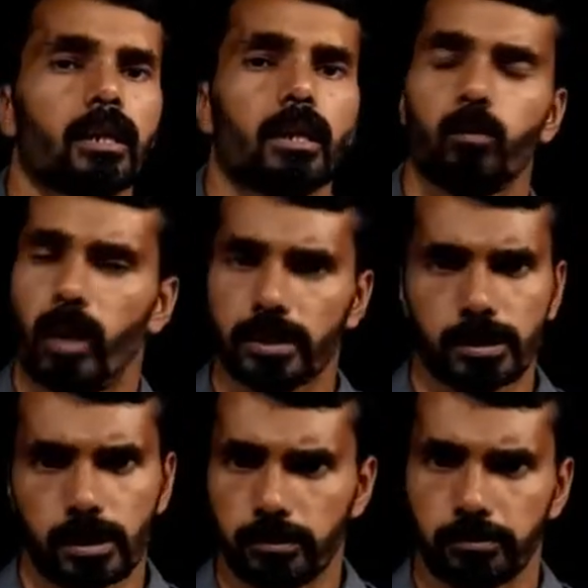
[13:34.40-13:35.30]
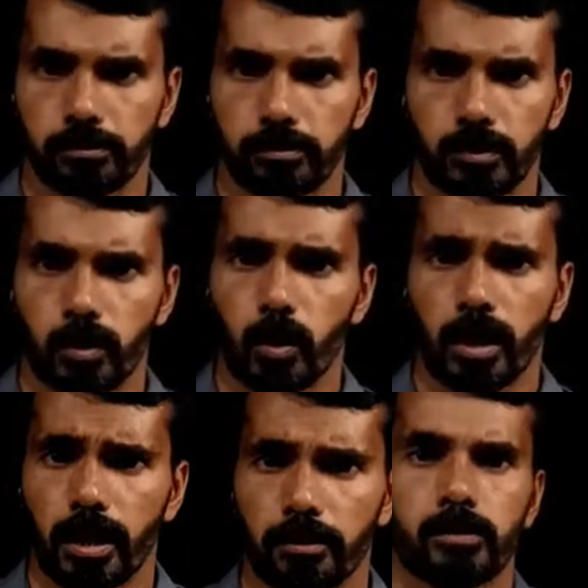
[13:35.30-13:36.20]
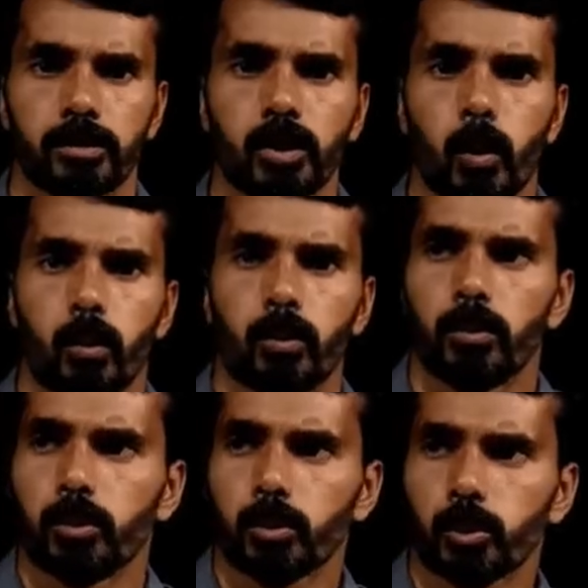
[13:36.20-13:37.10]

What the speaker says: divisor. Okay, so